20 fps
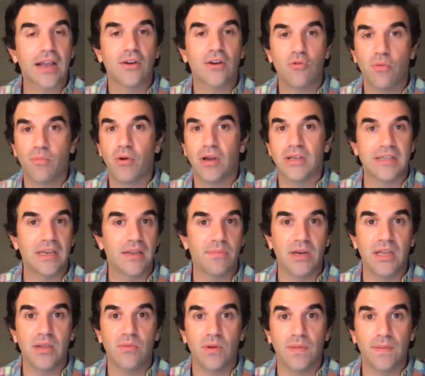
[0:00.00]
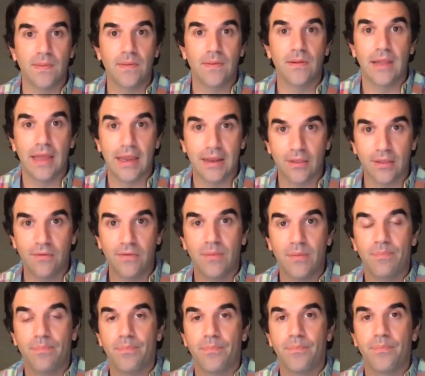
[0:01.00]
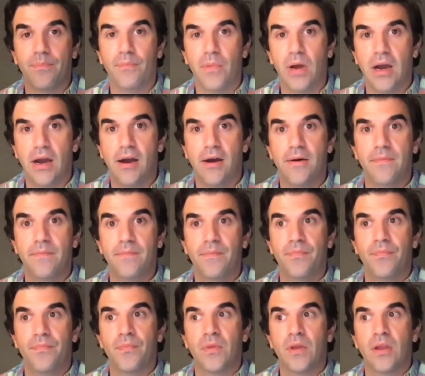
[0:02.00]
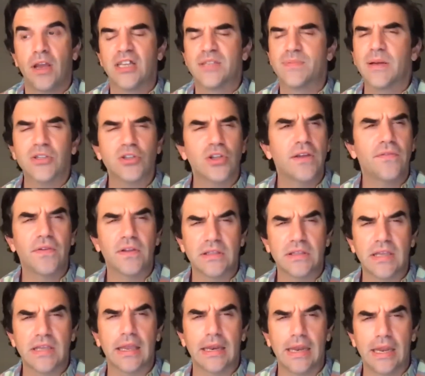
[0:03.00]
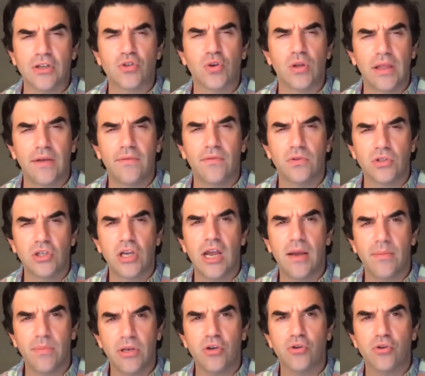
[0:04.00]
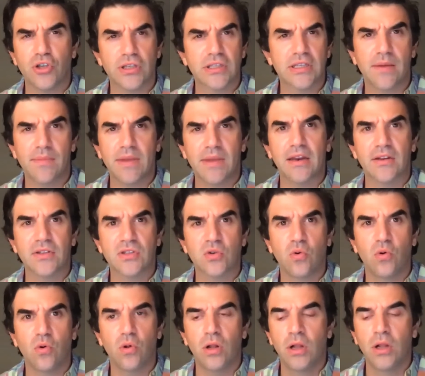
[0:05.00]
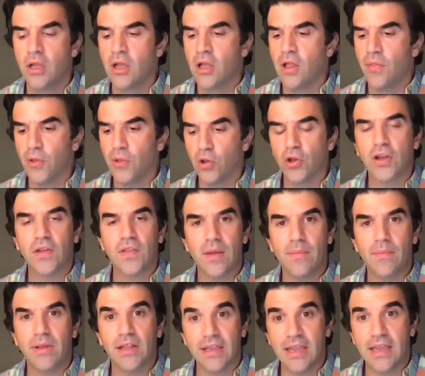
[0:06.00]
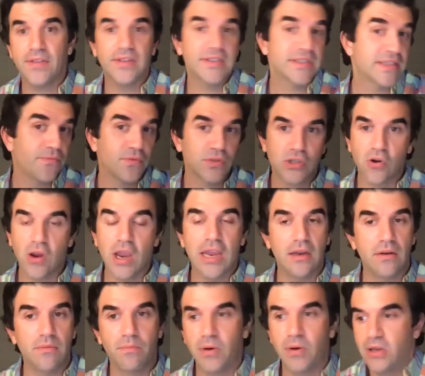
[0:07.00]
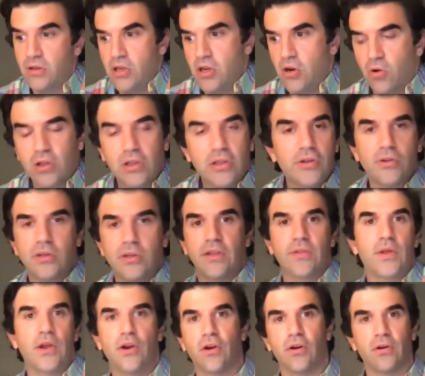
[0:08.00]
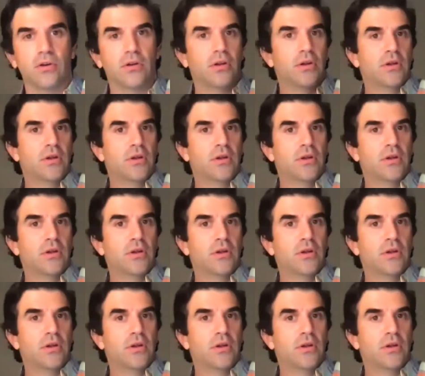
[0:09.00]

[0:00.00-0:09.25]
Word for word: going to impress anybody with the length of it, um, especially if it's like an entry level job and you're just coming out of school they'll look at that and be like, yeah, this stuff was great, but you know, clearly they're,